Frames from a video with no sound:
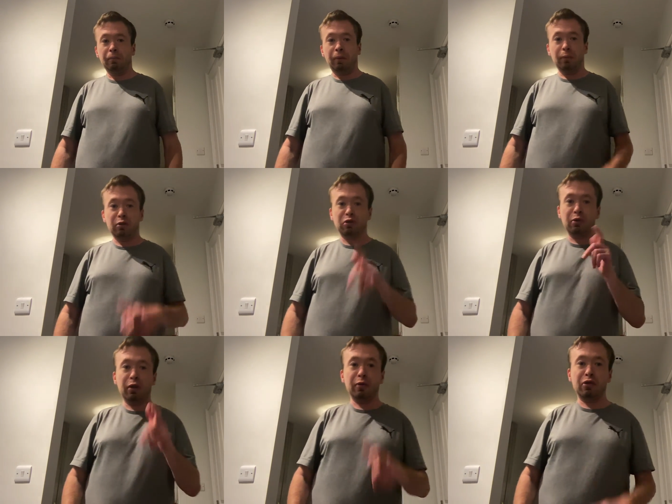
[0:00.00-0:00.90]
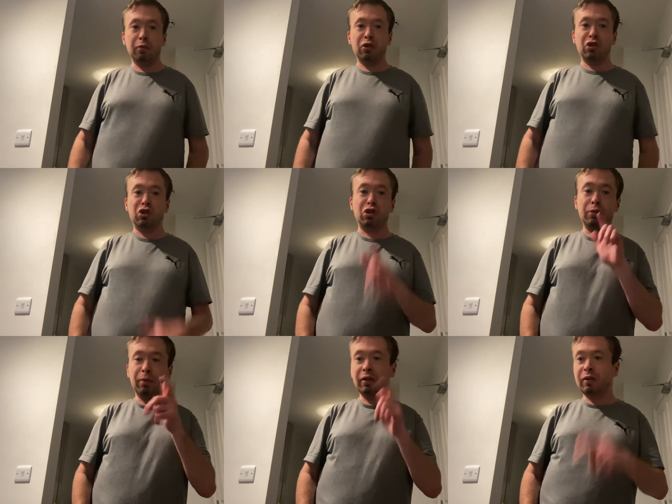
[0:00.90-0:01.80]
But because we've got the most
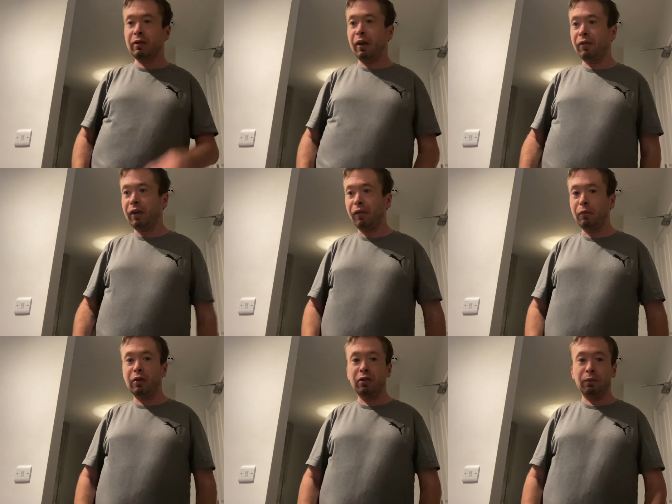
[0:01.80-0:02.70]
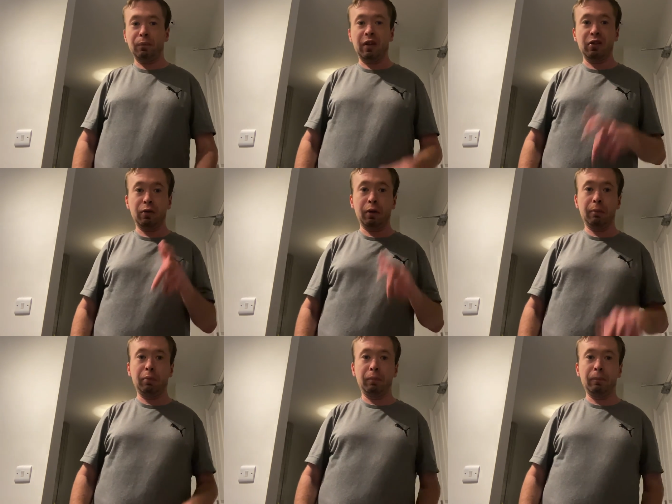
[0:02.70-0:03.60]
stupid government in
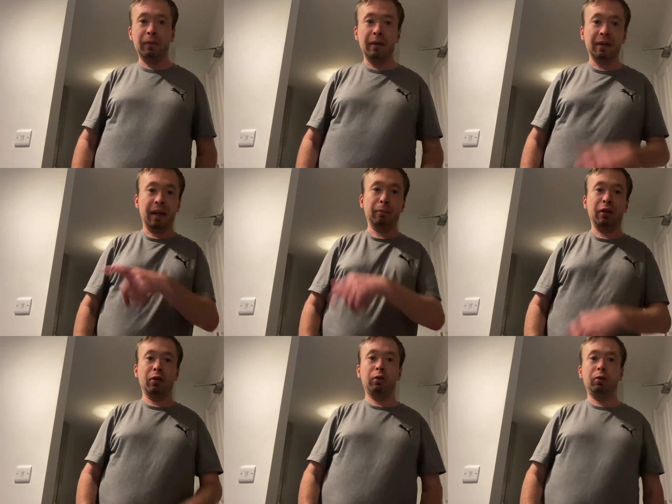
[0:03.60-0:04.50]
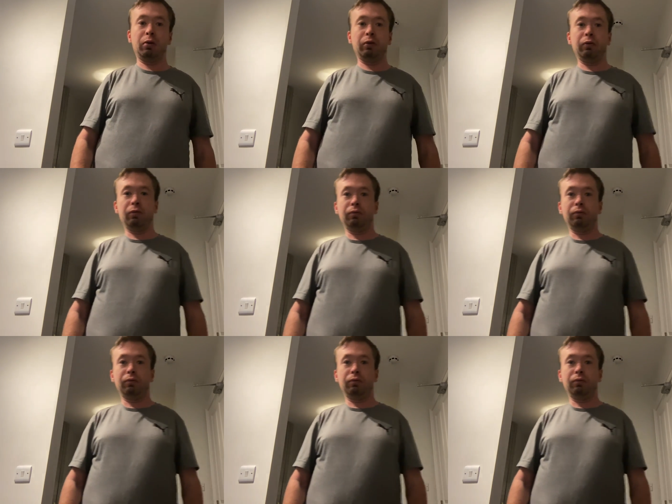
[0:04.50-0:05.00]
Europe, they break the law.